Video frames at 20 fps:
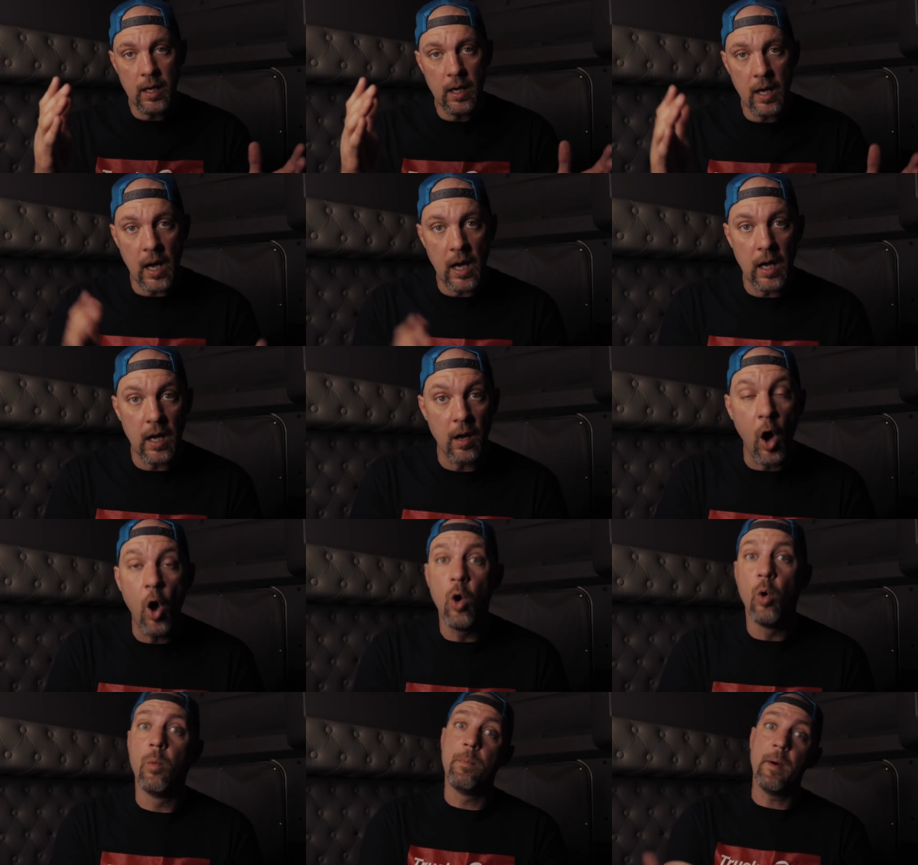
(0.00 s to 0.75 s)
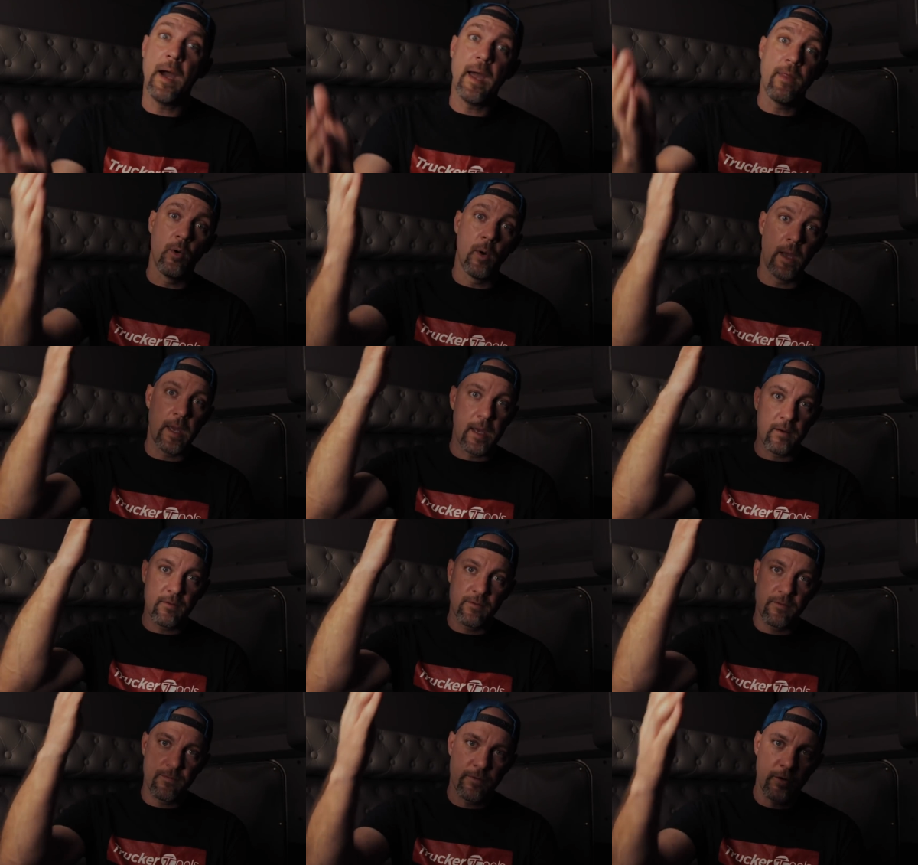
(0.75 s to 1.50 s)
uh, oh, by the
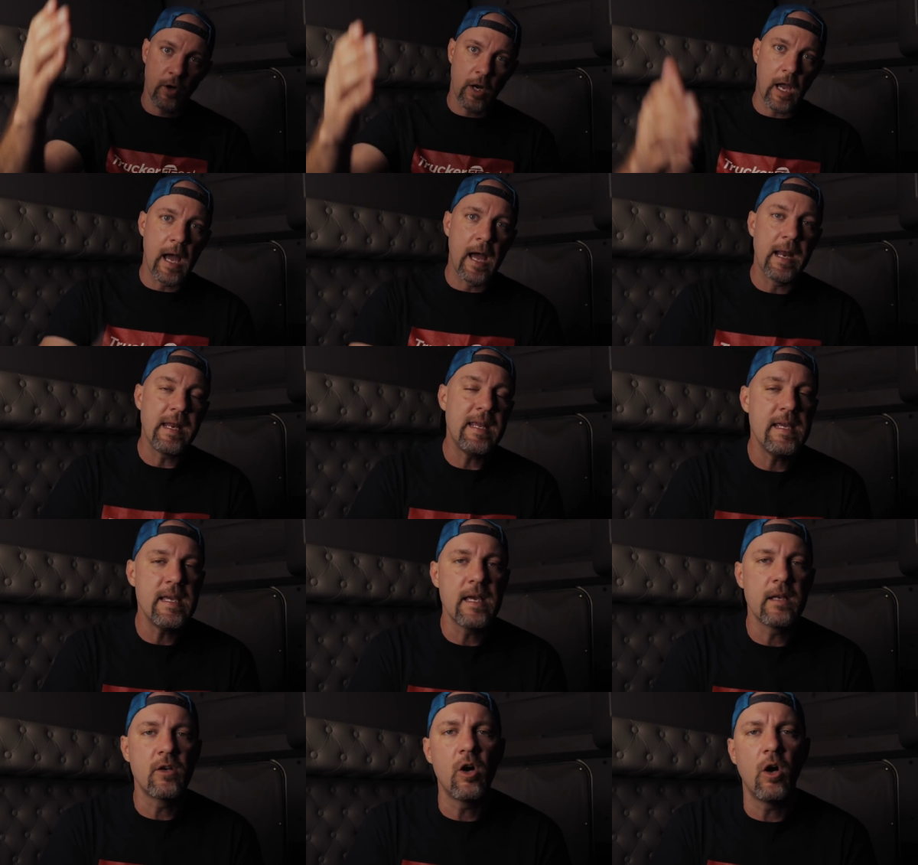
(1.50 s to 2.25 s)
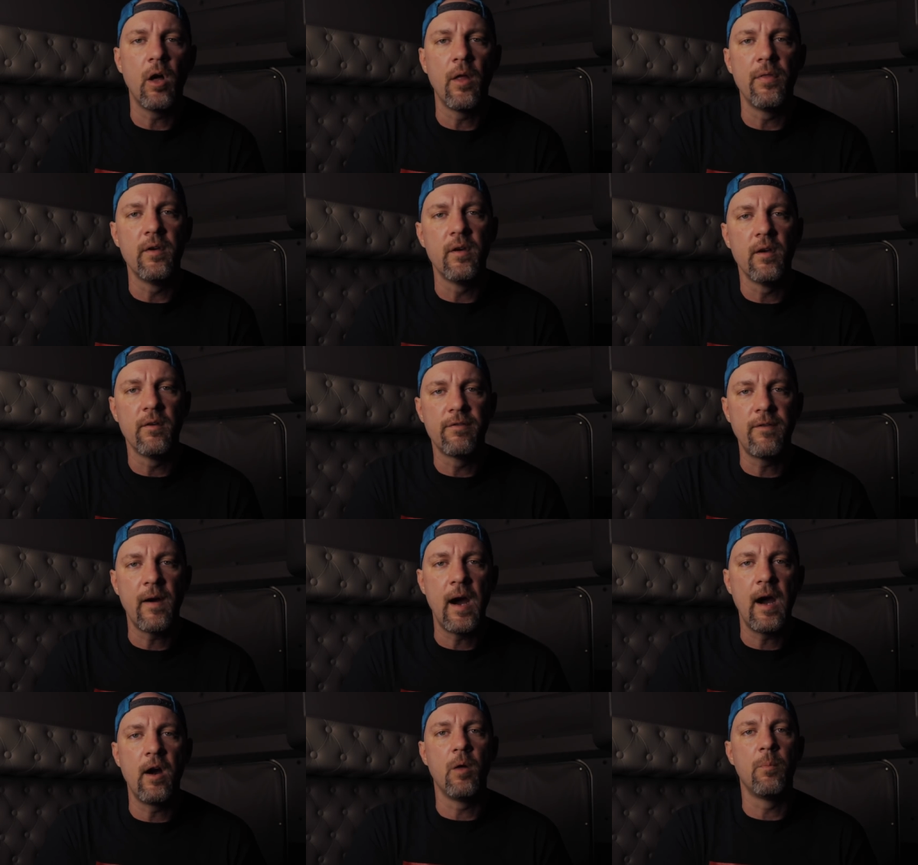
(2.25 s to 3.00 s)
way, forgot, he had called the
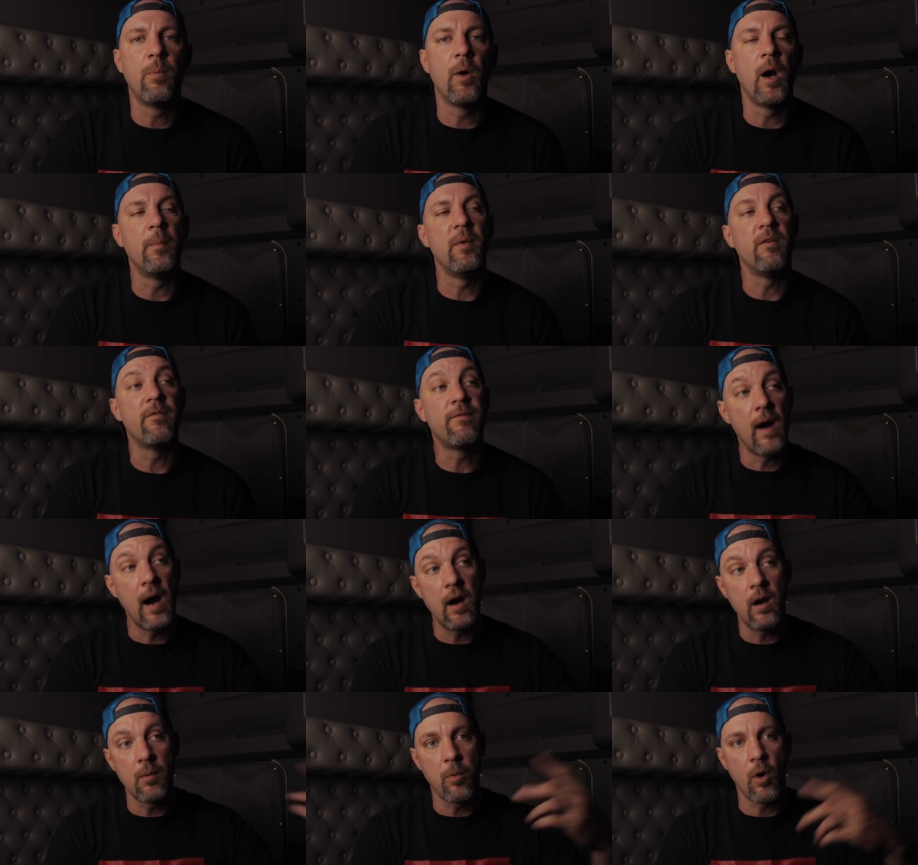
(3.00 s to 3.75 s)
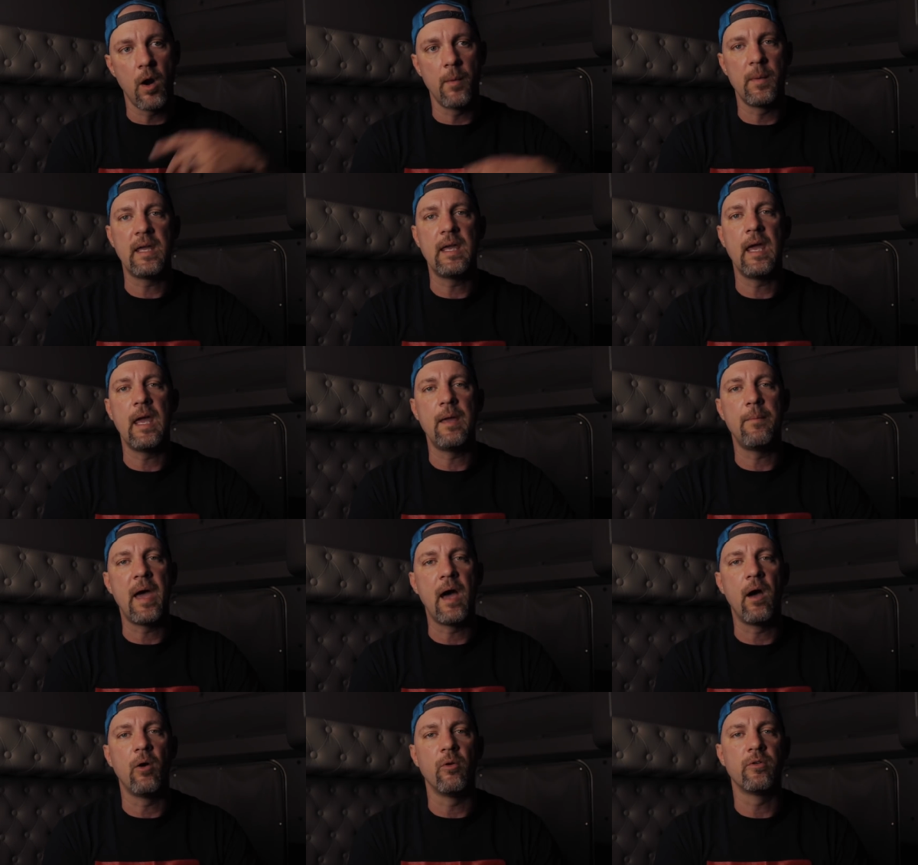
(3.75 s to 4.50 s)
fire department. The fire department came
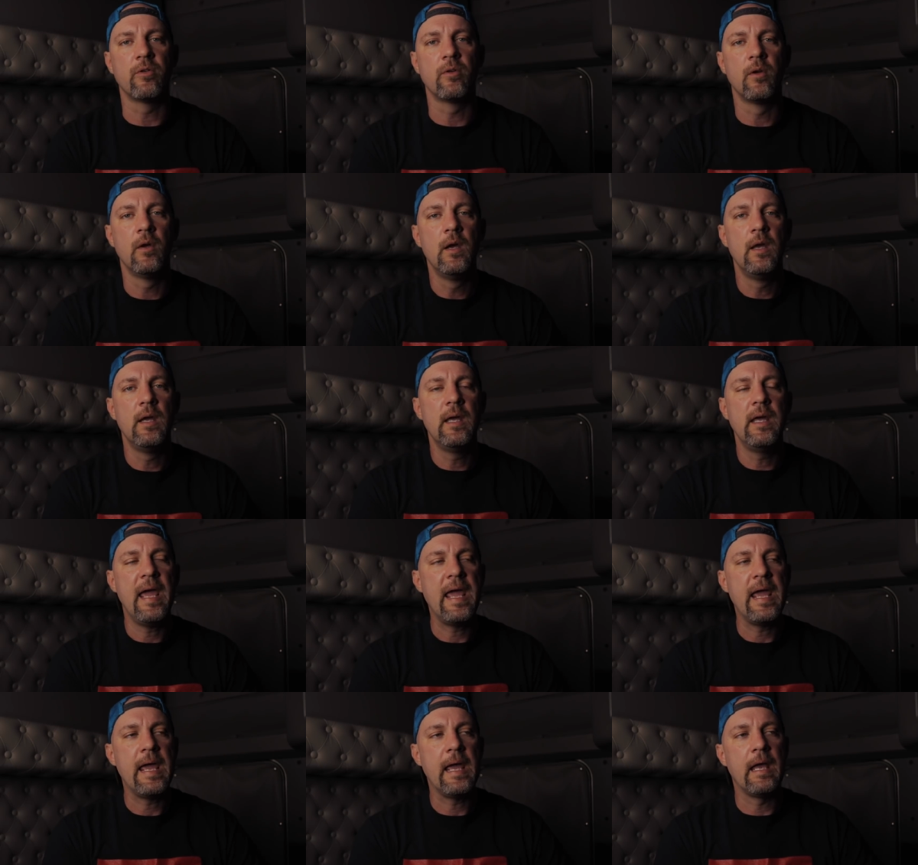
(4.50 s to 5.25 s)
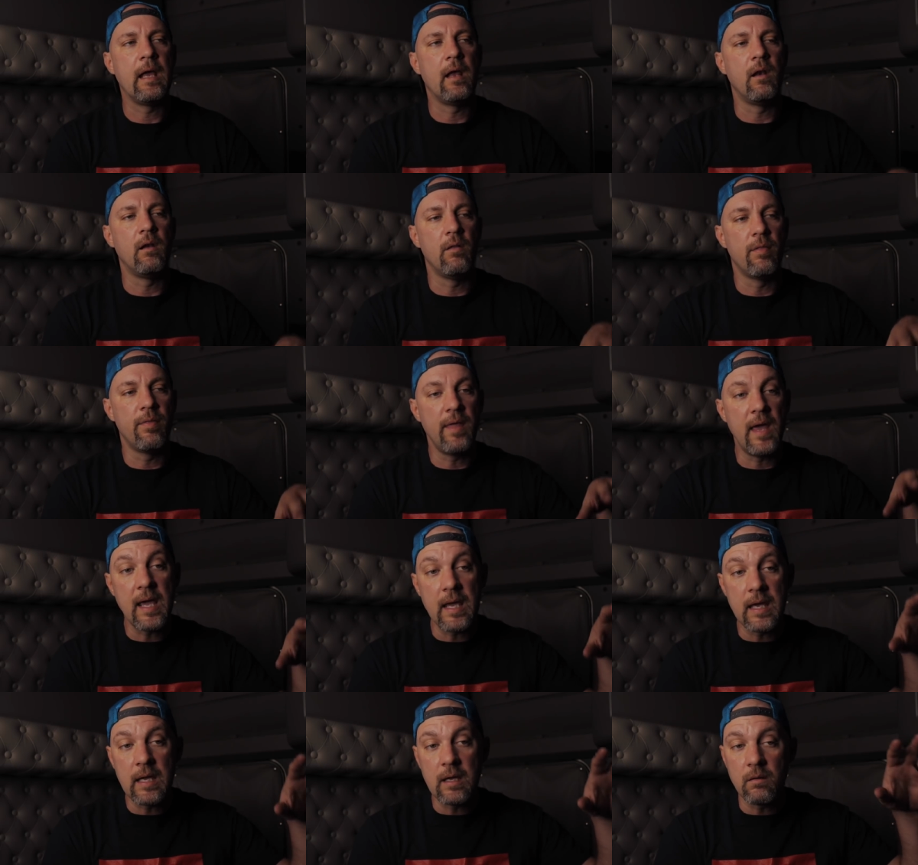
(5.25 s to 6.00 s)
out and
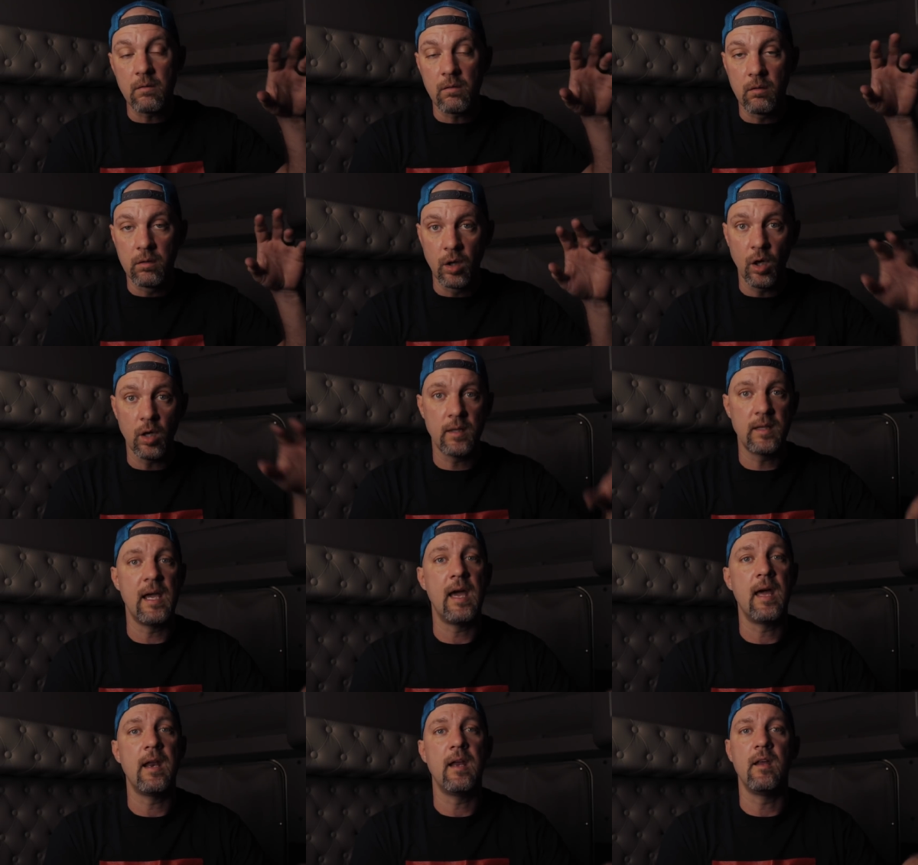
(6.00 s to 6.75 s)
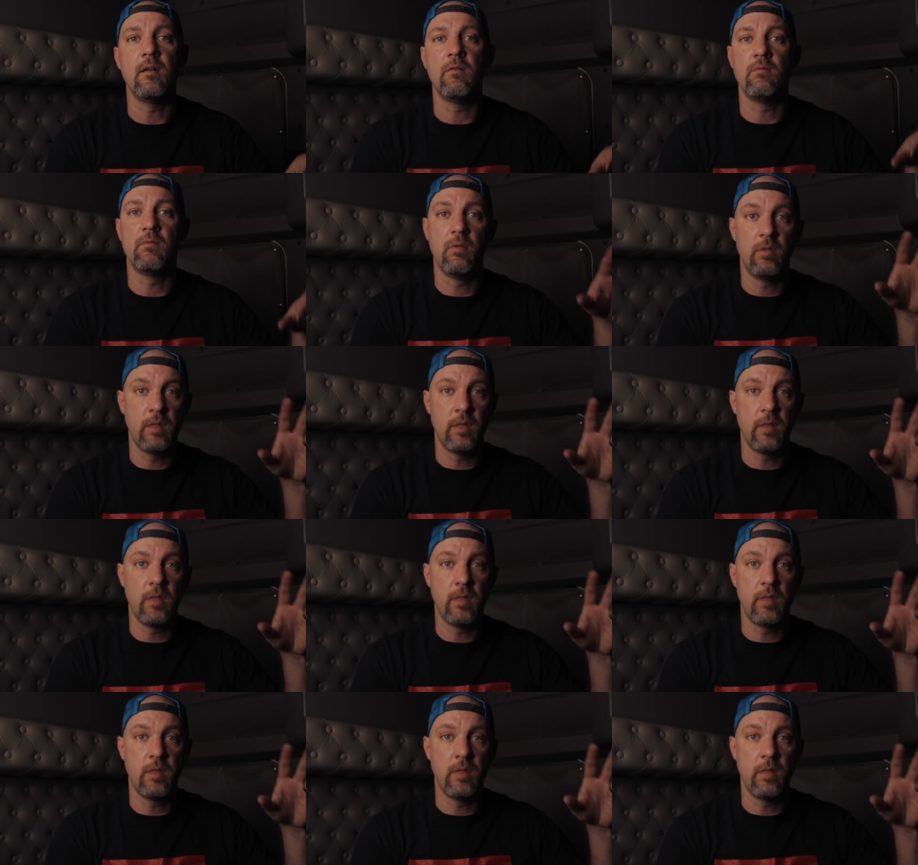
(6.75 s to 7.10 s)
they looked at it.